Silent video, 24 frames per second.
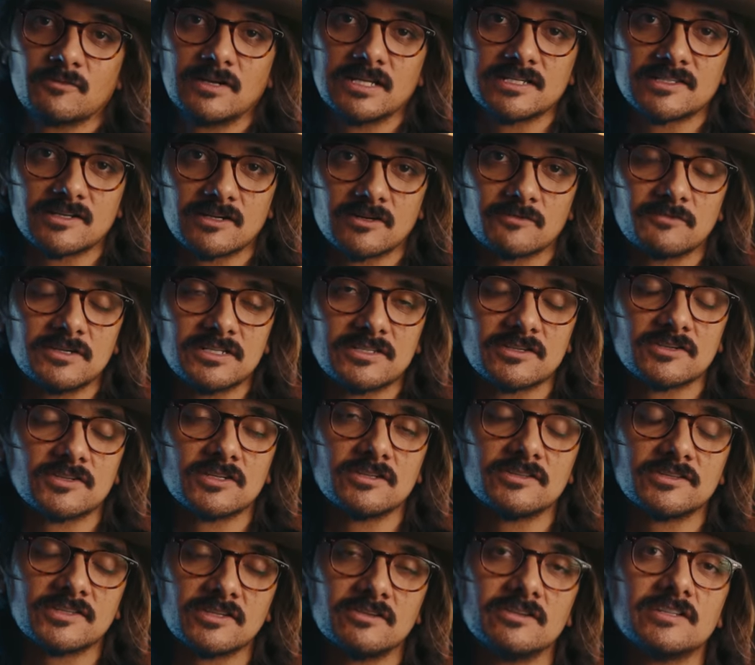when I started researching
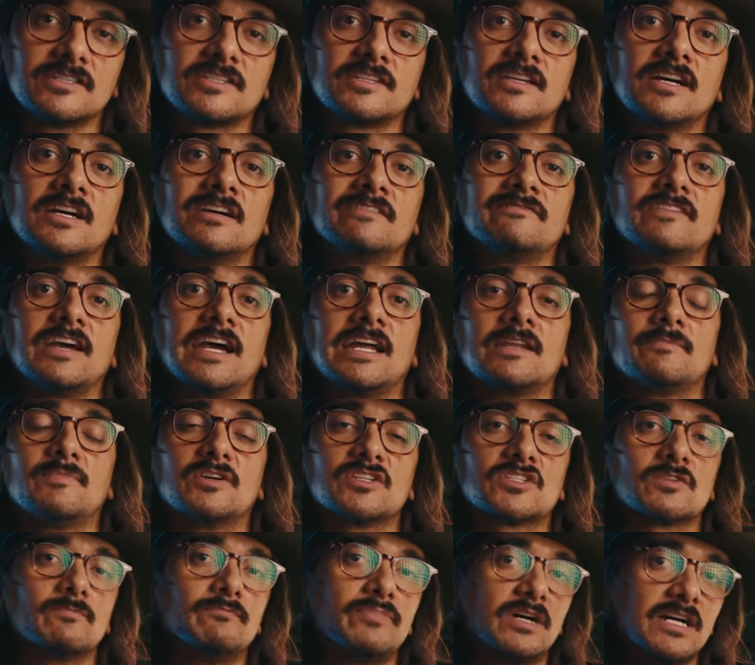all the Sony stuff, I had a
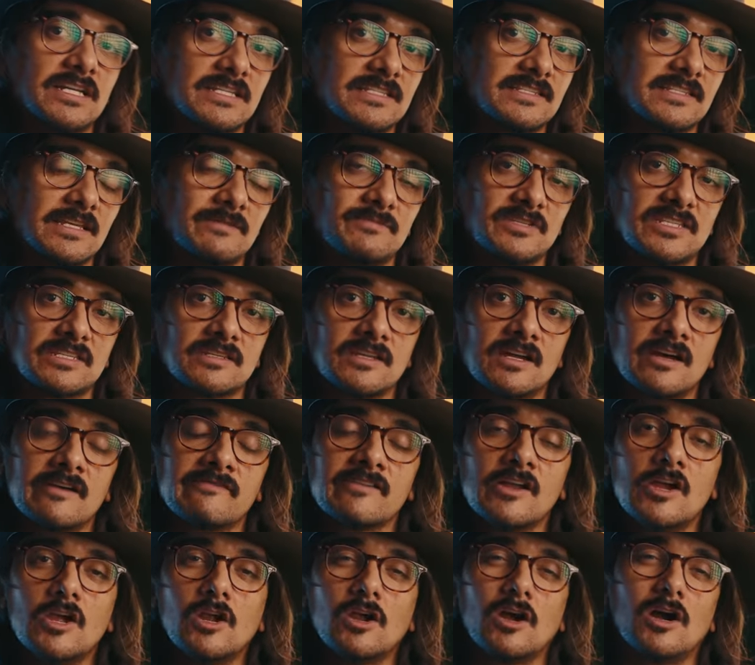bunch of buddies send me stuff.
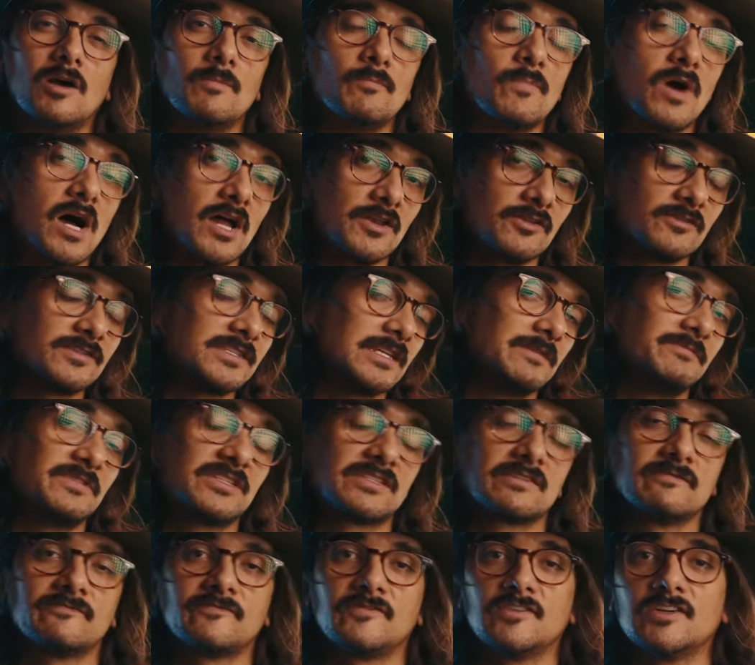Armando sent me
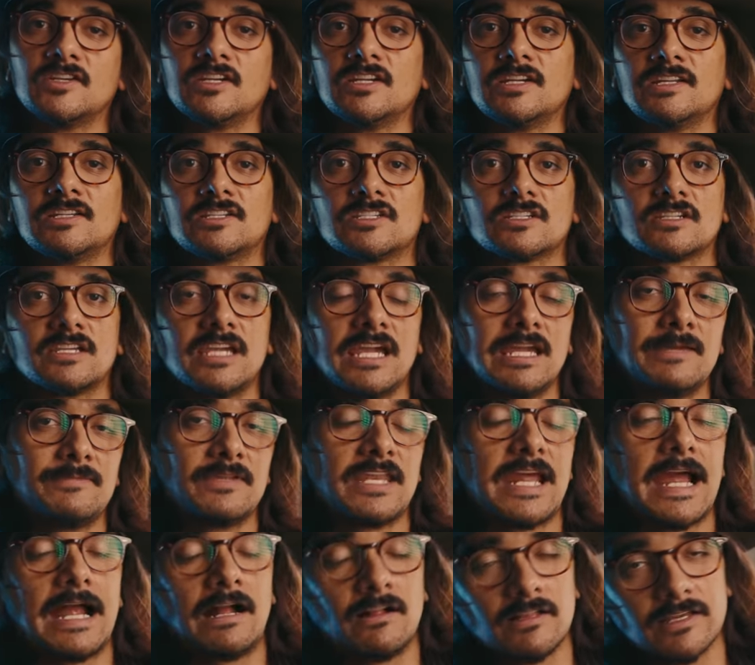some footage. Gabe
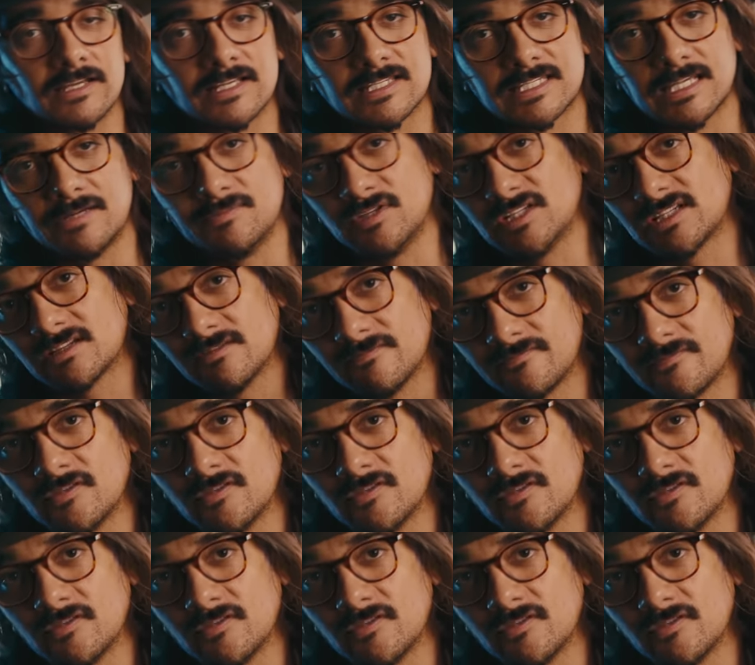and Alex sent me some